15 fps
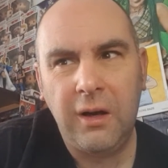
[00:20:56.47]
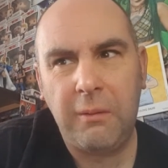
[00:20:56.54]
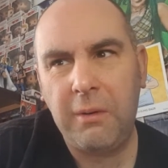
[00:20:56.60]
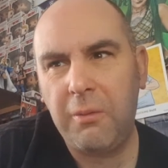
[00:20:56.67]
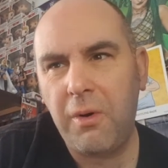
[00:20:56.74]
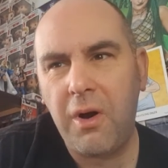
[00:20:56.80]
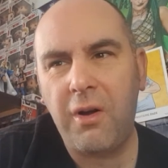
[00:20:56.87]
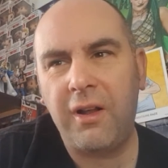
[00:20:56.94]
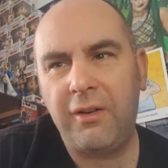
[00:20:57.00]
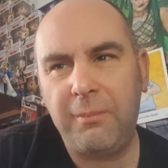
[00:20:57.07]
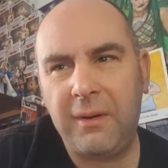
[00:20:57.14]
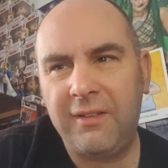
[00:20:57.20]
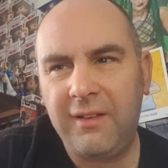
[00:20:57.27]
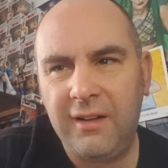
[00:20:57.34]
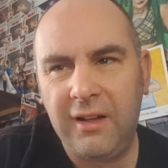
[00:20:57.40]
I mean, we're all
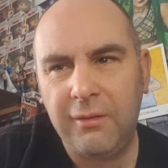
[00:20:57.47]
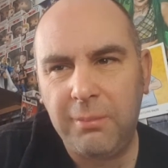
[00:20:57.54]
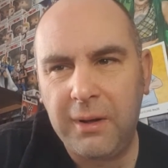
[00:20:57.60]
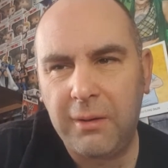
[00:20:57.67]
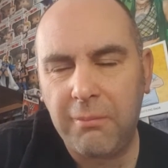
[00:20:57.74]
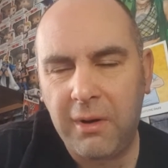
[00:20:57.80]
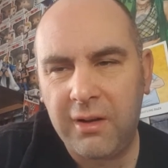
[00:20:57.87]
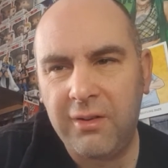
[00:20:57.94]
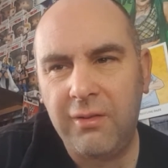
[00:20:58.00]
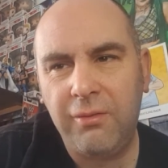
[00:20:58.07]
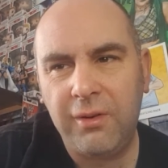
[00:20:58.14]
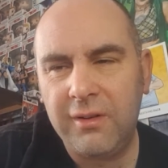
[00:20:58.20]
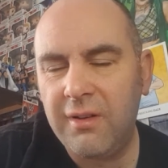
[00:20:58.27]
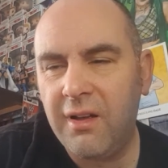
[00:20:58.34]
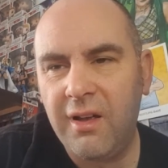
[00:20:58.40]
expecting these big,
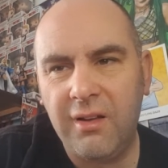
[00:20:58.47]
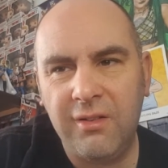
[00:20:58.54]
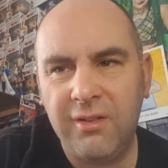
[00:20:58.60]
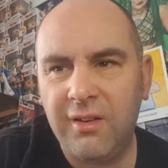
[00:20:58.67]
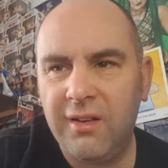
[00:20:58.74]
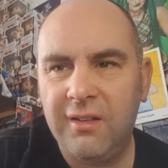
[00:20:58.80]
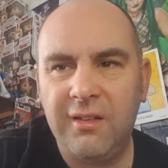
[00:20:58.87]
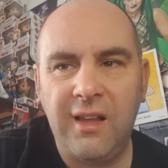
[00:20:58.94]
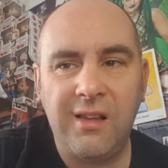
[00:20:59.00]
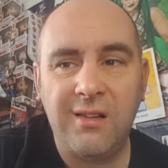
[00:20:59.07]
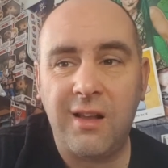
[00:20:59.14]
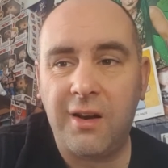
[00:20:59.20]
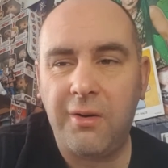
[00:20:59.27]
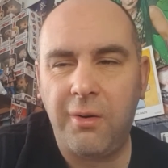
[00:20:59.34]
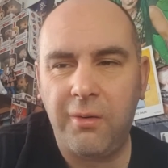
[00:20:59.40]
massive returns and this,
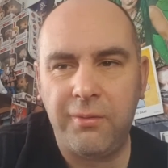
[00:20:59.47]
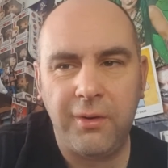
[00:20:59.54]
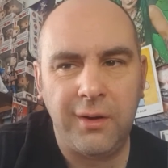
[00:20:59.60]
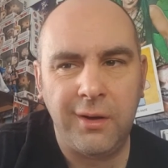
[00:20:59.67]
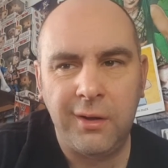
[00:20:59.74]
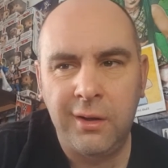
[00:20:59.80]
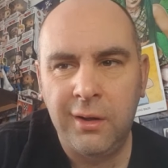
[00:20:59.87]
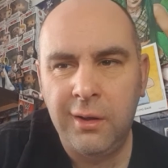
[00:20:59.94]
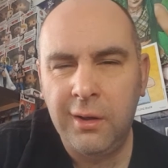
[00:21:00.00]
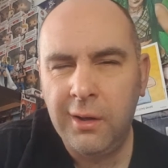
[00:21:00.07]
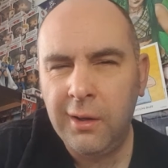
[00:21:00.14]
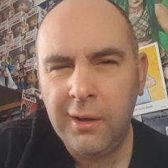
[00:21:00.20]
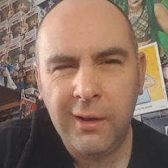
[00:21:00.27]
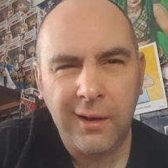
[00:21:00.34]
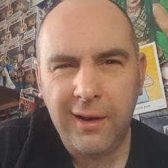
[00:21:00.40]
that, and other.
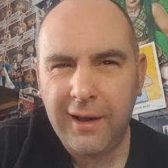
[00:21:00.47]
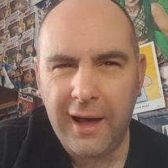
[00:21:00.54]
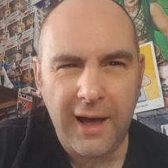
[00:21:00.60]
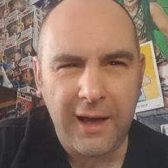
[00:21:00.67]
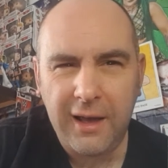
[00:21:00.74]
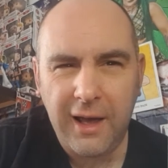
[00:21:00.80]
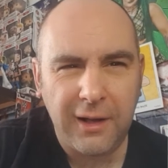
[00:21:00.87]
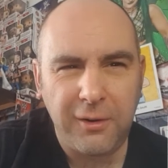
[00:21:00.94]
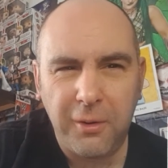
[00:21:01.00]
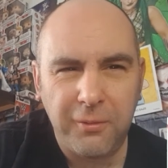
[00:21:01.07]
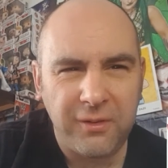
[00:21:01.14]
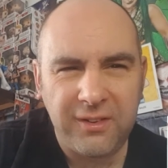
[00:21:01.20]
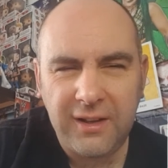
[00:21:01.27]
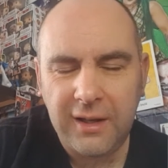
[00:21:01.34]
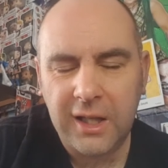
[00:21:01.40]
I
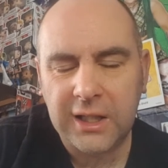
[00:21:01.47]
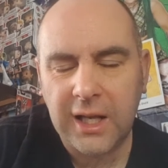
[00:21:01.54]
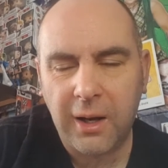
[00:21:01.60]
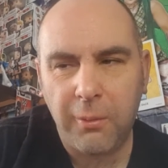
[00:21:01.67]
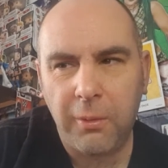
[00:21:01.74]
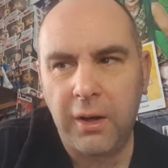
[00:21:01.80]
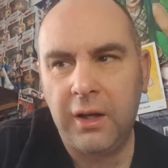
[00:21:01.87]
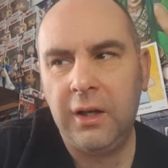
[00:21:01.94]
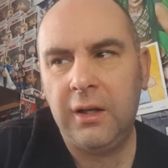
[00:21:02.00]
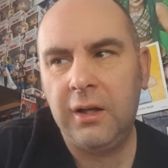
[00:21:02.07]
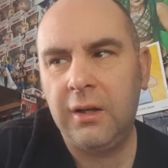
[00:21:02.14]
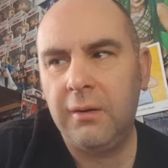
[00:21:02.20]
don't see it that way.